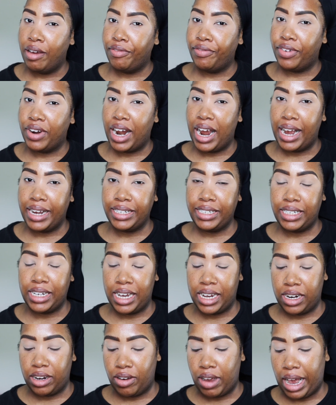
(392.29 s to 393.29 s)
For
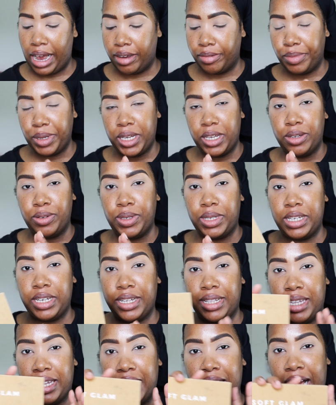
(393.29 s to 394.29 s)
eyeshadow, I'll be
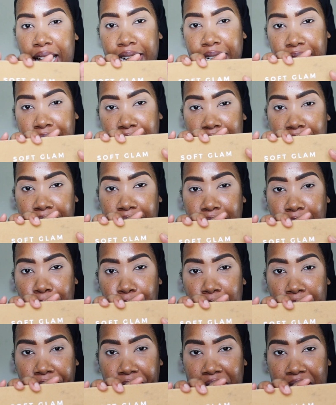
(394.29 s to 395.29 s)
using the Anastasia
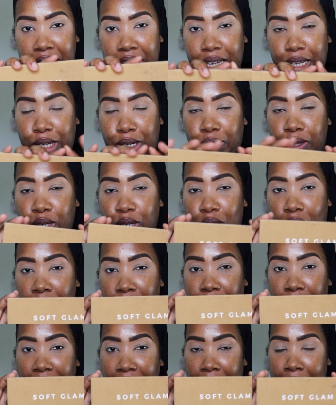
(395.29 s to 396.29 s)
Beverly Hills
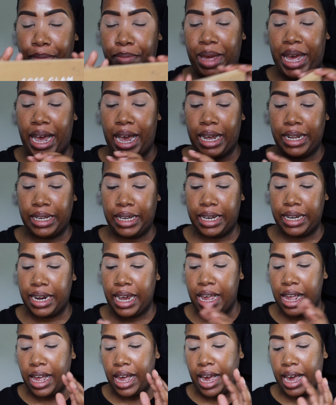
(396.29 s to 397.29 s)
Soft Glam palette.
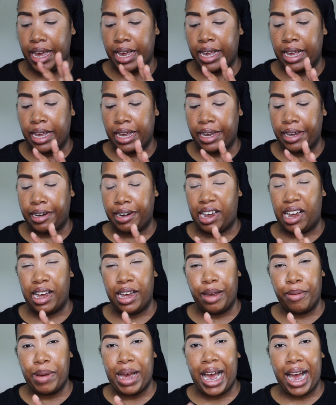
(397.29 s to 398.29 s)
And
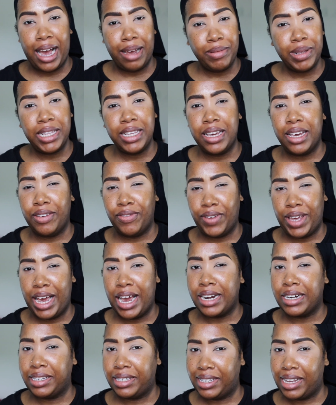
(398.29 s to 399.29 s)
I believe
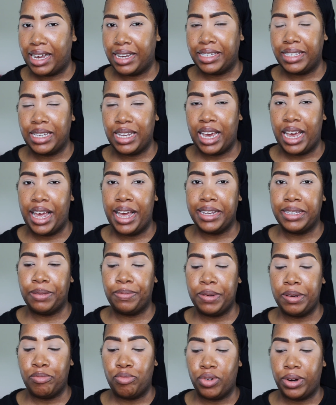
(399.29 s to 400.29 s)
Anastasia has
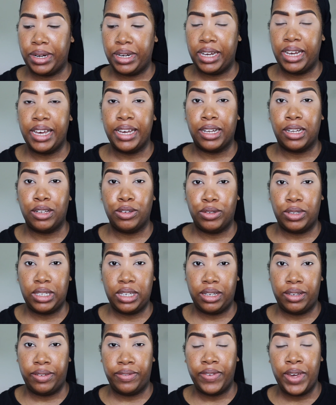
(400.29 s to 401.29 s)
been pretty
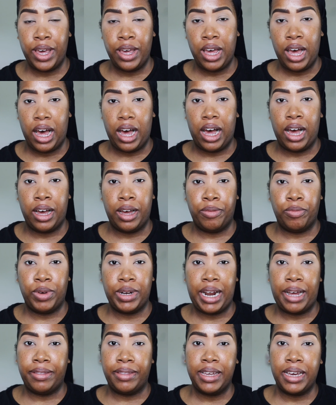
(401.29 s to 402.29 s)
inclusive.
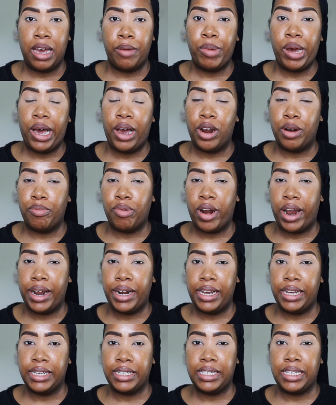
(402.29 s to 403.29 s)
When I think about her
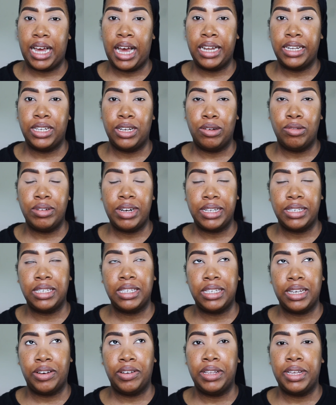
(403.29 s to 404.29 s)
products, I don't
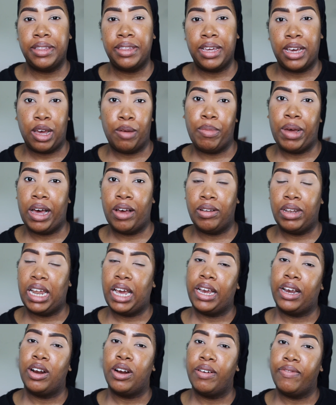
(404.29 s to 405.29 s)
necessarily think about
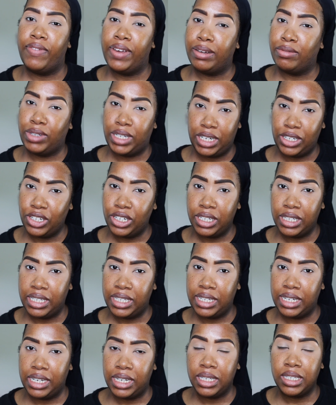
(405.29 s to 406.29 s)
like her foundation
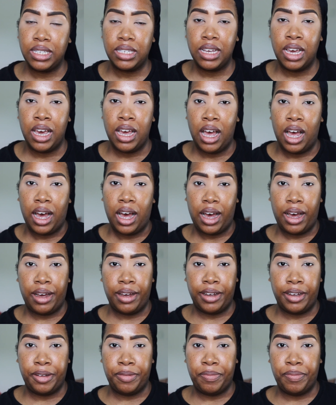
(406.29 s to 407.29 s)
sticks.
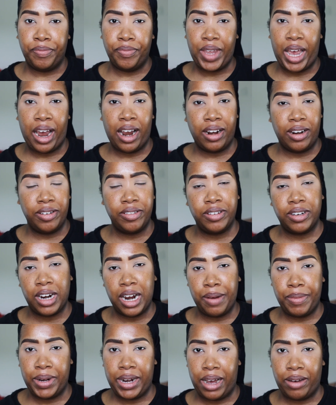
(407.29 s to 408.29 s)
I heard they're
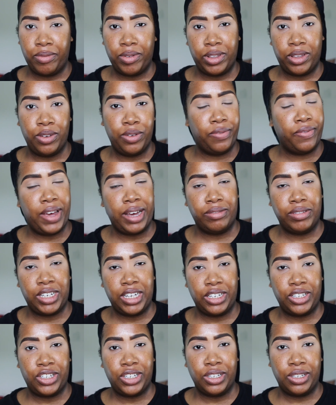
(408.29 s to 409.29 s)
coming out with new
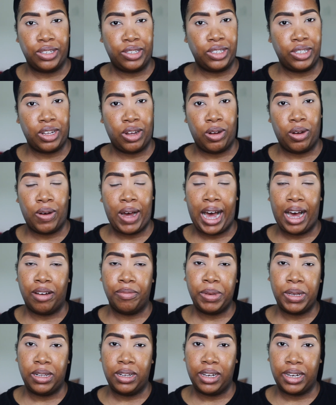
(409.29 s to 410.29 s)
foundations, so I'll
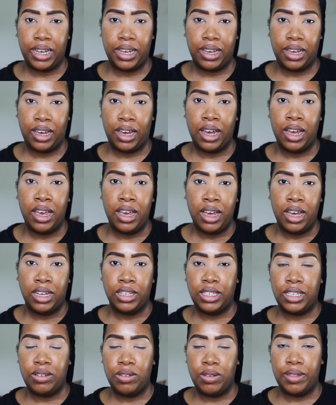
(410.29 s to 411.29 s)
be looking
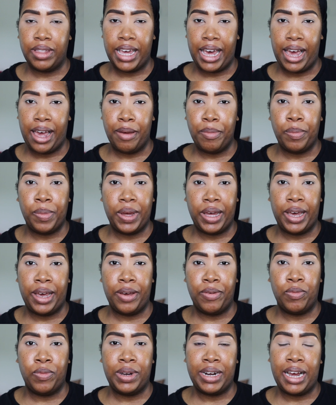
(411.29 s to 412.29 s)
to that.
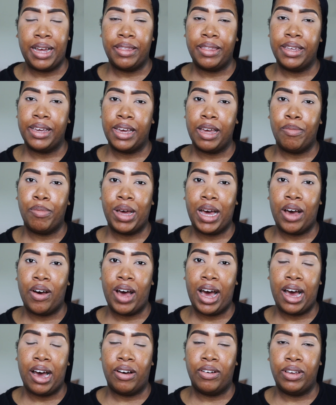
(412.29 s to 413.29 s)
But when I think
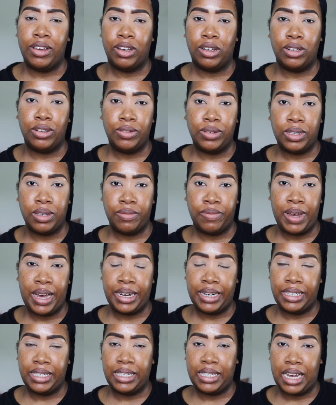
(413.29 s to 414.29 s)
about how inclusive
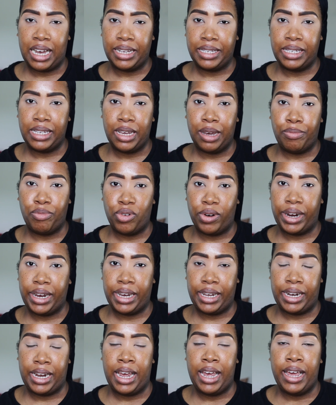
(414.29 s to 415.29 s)
Anastasia
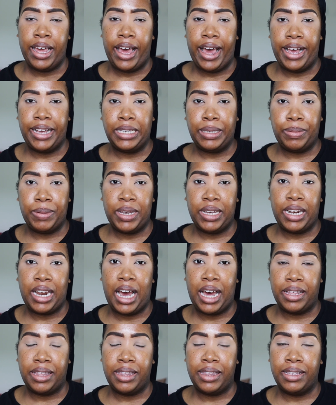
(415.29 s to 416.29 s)
brand has been,
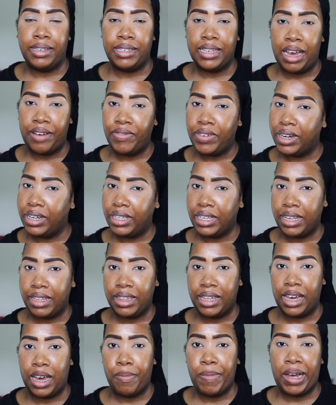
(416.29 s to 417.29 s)
I definitely
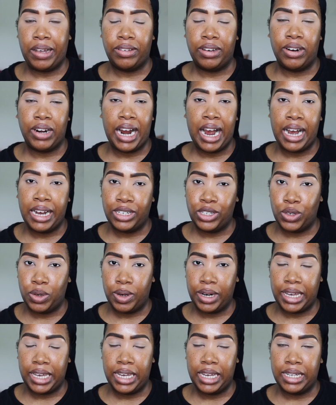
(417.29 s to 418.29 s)
think about their
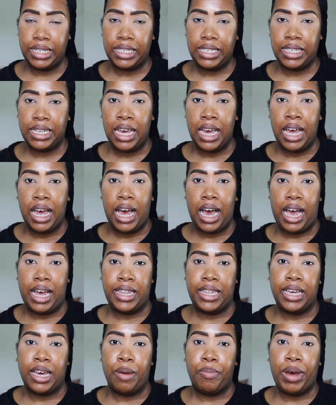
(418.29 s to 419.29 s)
contour kits. I
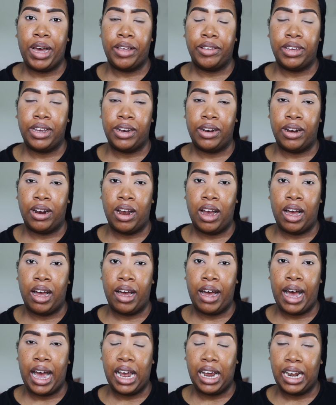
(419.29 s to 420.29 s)
think about their
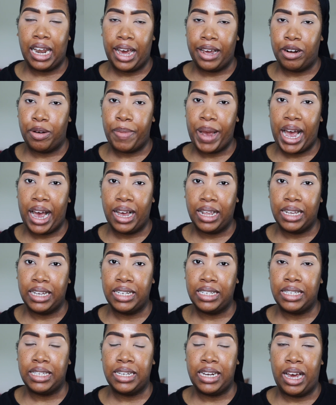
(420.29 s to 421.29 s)
highlighter
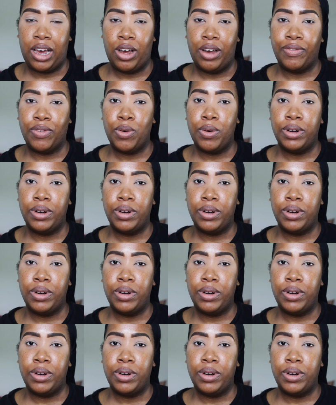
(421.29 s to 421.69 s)
palettes. Now, of